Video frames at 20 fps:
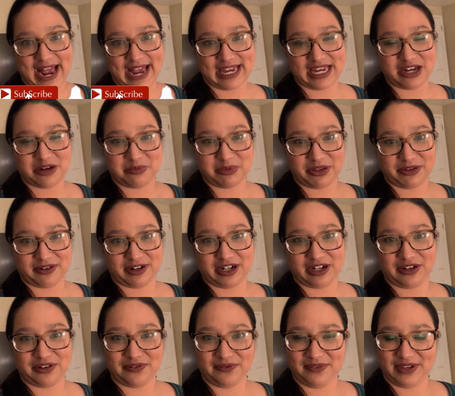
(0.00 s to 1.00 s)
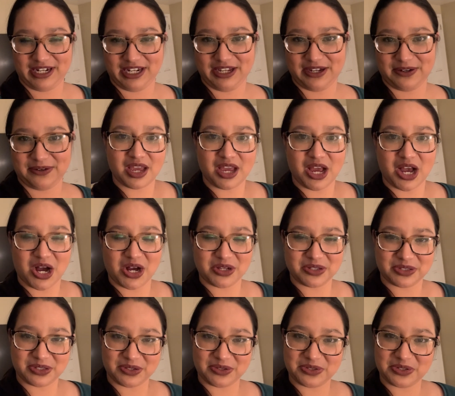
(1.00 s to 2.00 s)
I upload a new video.
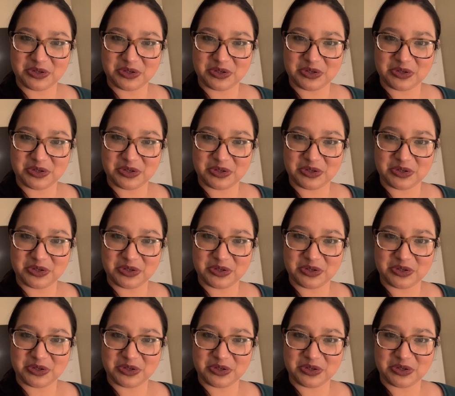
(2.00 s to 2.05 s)
Also,